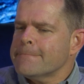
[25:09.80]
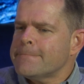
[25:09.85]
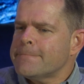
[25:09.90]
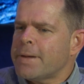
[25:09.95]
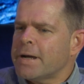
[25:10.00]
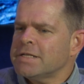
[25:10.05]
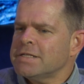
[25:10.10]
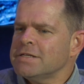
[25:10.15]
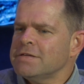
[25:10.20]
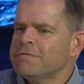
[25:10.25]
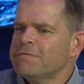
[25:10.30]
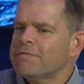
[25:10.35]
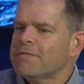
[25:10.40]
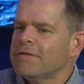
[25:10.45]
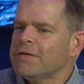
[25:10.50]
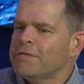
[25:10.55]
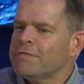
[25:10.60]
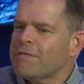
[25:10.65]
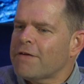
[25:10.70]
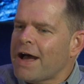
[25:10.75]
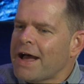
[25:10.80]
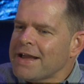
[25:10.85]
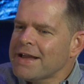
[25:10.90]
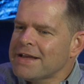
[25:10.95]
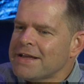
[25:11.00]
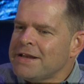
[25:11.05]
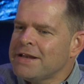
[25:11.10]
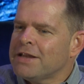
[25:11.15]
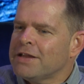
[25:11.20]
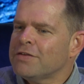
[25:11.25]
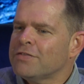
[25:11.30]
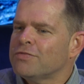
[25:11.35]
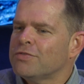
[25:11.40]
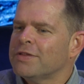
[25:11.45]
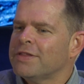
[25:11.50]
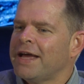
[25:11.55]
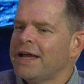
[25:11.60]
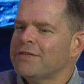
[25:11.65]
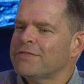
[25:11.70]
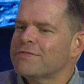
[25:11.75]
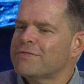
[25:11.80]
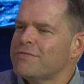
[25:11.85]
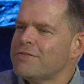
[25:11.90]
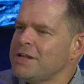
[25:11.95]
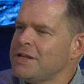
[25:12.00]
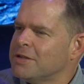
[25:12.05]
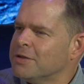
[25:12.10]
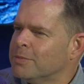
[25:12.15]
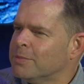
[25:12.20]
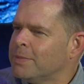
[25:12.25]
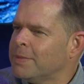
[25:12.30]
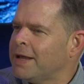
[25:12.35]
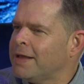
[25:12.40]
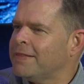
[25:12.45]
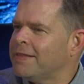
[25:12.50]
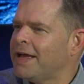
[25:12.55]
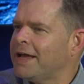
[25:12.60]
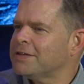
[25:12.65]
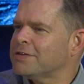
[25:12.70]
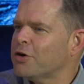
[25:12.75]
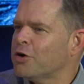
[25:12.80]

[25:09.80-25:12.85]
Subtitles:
But if I can live with that freedom and that